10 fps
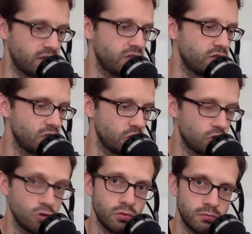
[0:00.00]
this is an
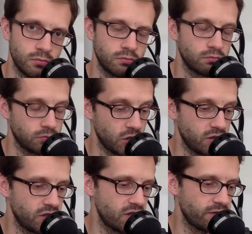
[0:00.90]
issue
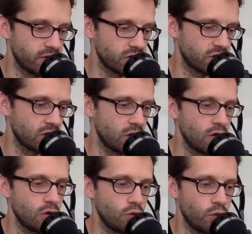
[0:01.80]
in this defense,
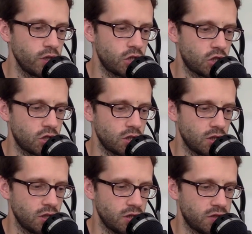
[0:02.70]
which
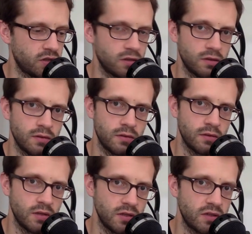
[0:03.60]
is
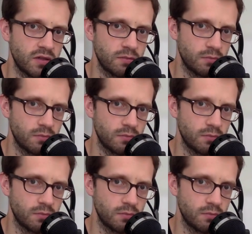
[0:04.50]
this